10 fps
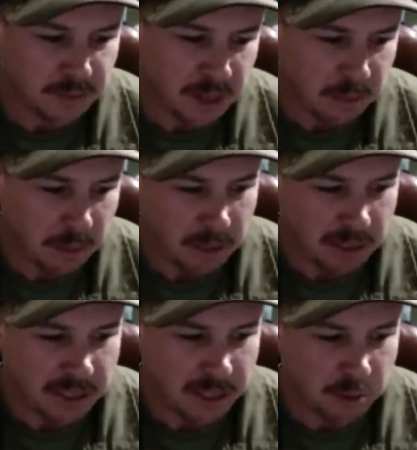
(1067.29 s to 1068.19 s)
maybe let's
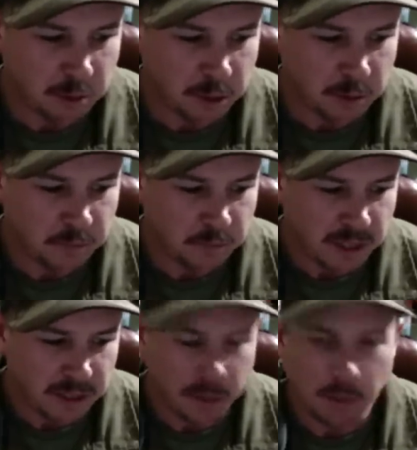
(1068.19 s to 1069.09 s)
go through,
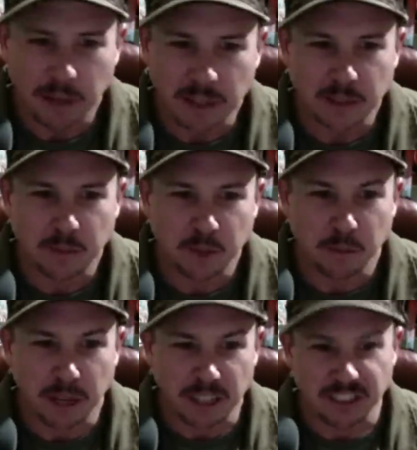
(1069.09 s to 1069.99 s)
tell me about some of your
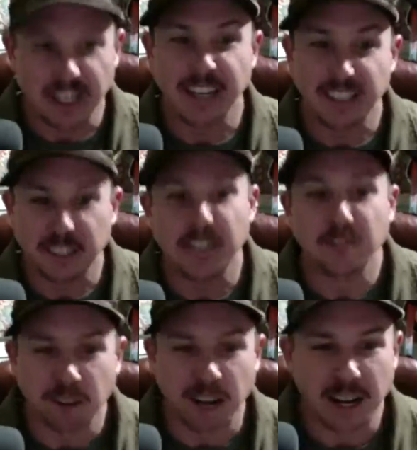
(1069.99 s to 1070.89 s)
best tasting
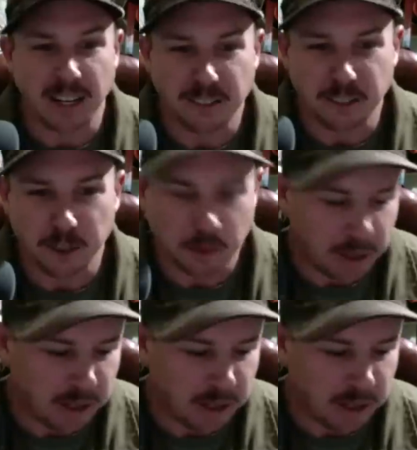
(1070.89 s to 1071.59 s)
varieties in your opinion,